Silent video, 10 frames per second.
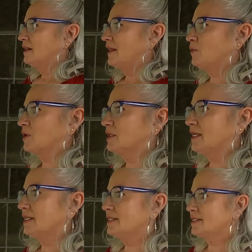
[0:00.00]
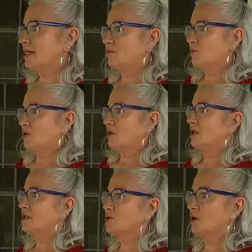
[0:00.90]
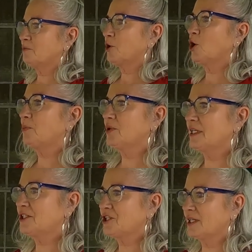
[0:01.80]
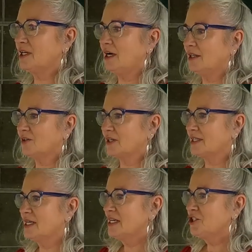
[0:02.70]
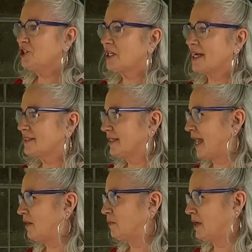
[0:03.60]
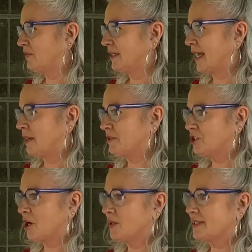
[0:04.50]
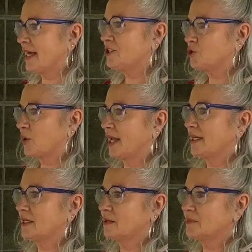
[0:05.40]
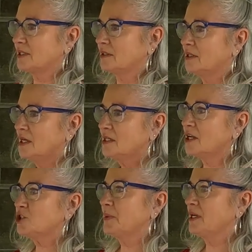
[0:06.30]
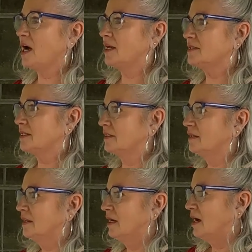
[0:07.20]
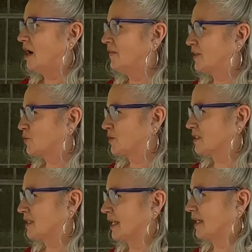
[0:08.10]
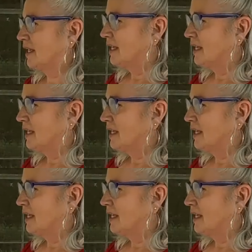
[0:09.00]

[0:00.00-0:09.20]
They were lilies that were sort of purplish in color, and she liked to count them every day. But she always had geraniums and touch-me-nots and all that sort of thing.